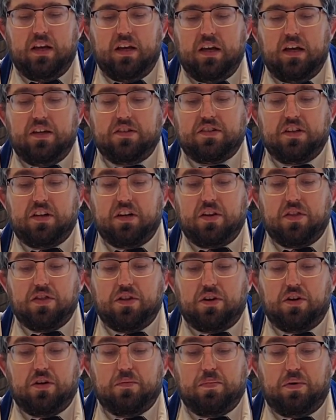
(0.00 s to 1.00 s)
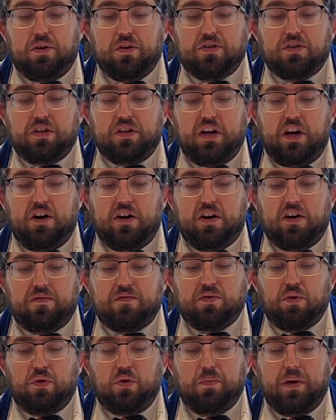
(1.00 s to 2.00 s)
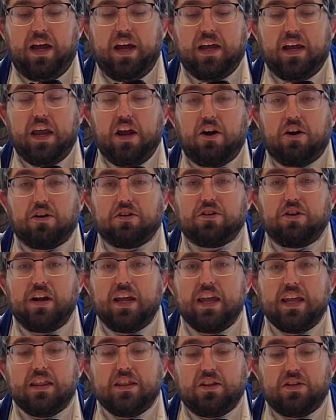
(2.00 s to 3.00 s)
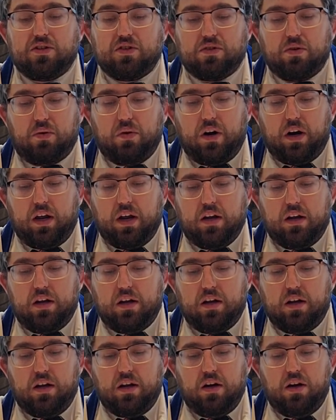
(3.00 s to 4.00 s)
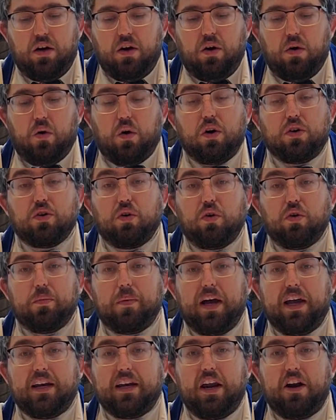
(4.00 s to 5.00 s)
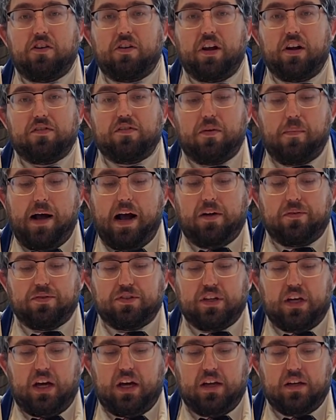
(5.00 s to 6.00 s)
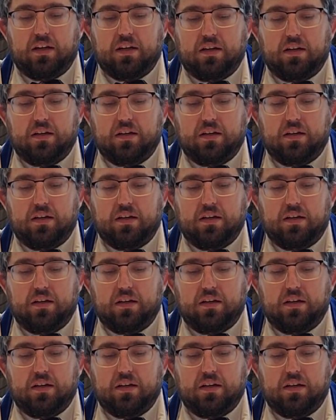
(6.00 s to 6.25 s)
Is it a third-person narrative told by a character in the story or told by a narrator from outside?